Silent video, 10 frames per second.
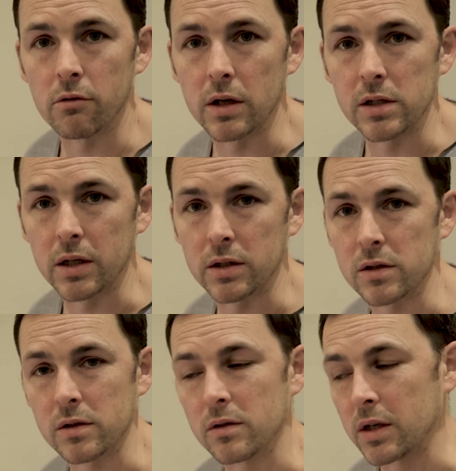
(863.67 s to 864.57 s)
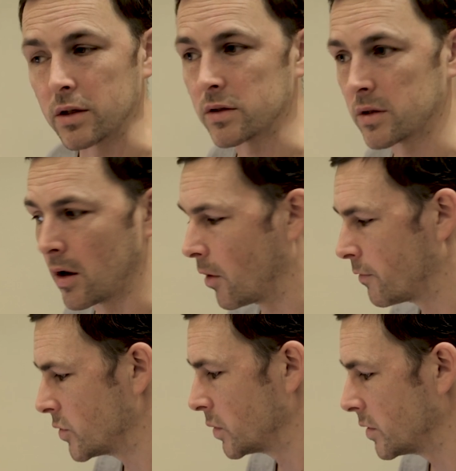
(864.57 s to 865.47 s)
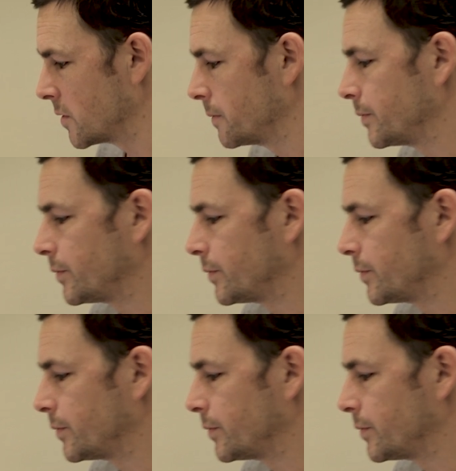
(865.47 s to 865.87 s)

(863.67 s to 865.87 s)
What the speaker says: radiators and things afterwards.